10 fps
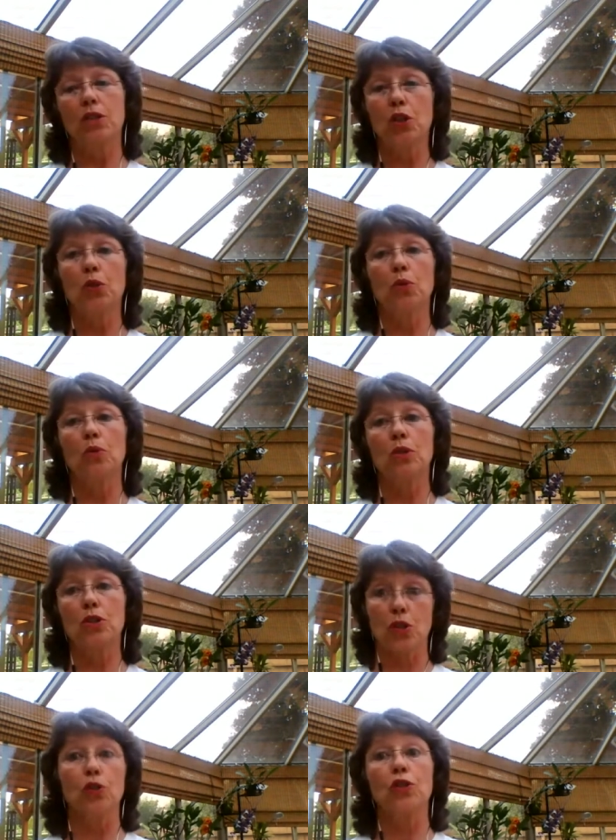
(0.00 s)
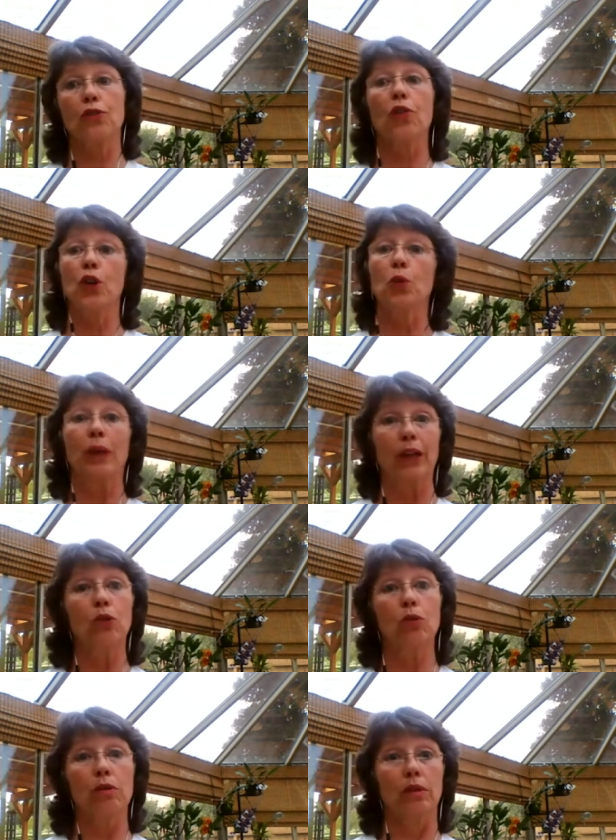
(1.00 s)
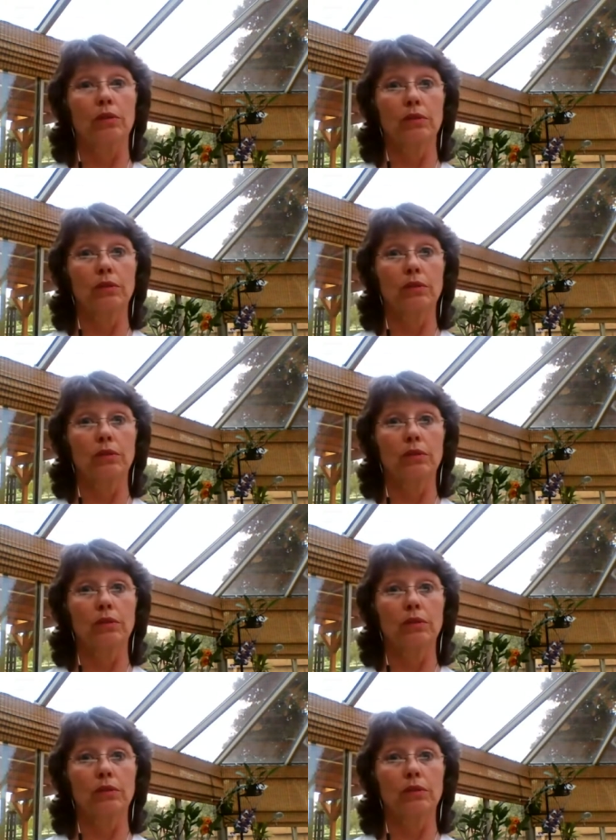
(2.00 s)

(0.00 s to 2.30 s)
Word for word: to search for you in Google,